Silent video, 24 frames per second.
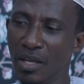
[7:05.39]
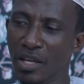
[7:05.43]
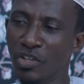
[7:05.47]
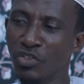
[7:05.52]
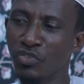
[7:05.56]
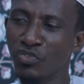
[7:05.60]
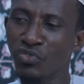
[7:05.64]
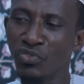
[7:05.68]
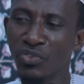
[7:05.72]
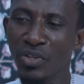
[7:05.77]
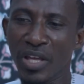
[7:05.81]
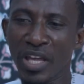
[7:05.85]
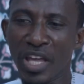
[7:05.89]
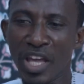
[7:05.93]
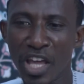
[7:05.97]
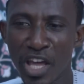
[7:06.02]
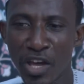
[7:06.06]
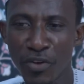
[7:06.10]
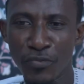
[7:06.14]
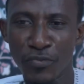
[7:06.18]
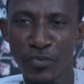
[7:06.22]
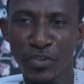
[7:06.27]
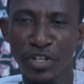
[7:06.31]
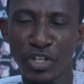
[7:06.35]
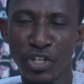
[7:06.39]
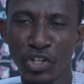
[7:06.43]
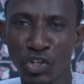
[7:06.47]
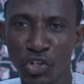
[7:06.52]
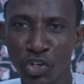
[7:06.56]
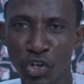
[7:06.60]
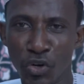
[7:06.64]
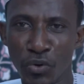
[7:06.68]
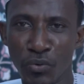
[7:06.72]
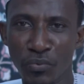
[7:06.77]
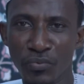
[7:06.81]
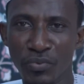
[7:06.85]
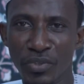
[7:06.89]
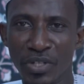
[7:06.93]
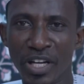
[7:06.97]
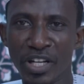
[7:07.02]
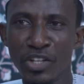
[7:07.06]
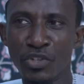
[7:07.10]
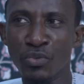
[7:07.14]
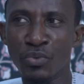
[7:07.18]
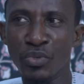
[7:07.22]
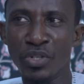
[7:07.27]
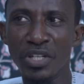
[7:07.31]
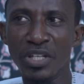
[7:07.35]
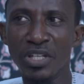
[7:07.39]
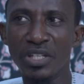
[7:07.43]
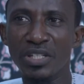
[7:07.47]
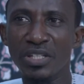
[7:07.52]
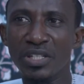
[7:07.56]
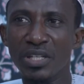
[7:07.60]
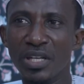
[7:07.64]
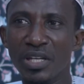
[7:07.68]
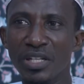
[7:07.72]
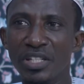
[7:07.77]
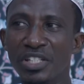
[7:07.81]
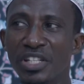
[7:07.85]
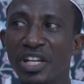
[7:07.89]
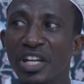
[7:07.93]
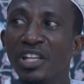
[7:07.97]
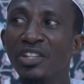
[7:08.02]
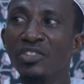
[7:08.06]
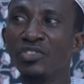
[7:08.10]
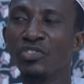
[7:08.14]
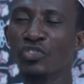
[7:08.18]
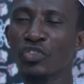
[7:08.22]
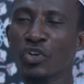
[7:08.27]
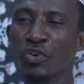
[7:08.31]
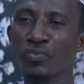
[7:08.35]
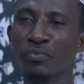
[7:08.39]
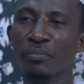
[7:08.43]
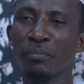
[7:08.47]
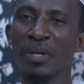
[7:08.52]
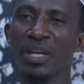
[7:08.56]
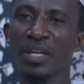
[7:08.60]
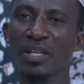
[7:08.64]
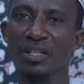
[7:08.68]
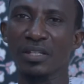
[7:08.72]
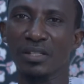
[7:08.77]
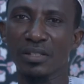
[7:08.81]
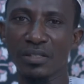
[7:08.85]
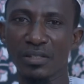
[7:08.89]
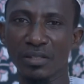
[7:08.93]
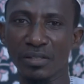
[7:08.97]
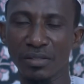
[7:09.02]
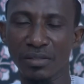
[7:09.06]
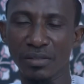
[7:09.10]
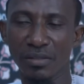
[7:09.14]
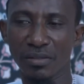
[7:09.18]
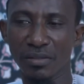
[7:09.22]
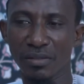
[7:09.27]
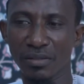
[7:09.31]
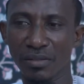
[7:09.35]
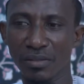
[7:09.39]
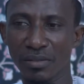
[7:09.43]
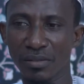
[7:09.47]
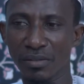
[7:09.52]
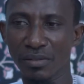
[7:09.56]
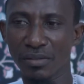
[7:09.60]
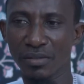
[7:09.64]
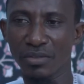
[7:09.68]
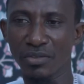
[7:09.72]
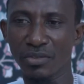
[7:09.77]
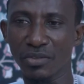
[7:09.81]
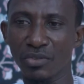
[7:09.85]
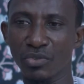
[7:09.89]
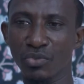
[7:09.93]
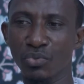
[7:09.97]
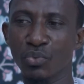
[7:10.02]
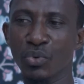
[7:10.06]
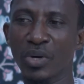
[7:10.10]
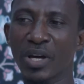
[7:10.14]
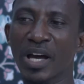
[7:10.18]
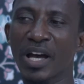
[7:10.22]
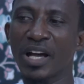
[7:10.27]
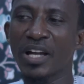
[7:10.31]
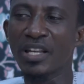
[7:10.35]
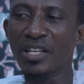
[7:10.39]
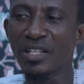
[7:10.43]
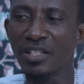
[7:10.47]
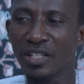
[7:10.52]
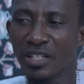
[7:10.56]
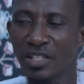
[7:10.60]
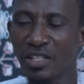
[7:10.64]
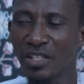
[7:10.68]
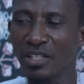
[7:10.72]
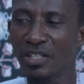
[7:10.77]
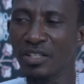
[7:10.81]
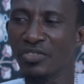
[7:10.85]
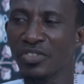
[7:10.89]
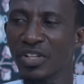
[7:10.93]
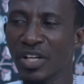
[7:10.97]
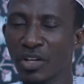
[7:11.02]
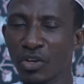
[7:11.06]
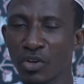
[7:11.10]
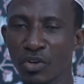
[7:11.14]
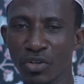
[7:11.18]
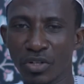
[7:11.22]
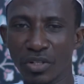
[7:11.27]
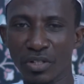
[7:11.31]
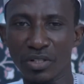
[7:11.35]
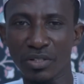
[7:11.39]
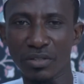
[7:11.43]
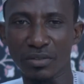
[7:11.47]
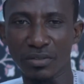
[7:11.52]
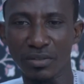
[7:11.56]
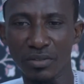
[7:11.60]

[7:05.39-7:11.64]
is heavy enough that you need tens of men to carry the keys along.